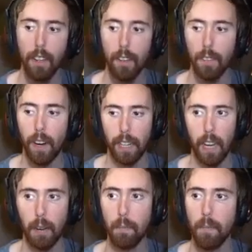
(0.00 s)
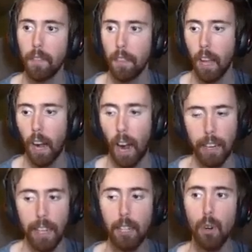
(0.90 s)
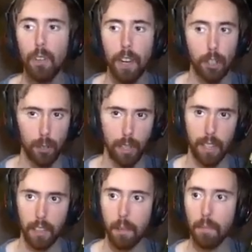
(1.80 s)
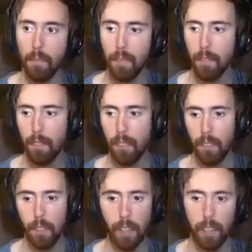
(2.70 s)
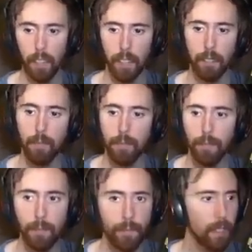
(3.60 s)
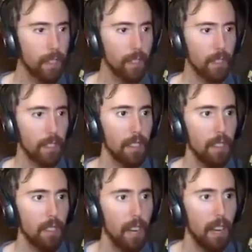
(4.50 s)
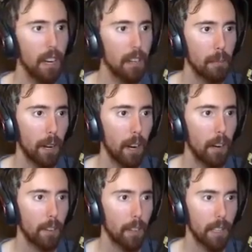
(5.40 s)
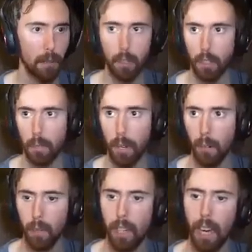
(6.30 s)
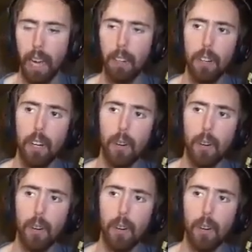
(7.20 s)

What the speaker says: Like I need to eventually get them. Dude. Yeah. Yeah, it doesn't matter if you don't dream. Like, well, yeah, I don't know.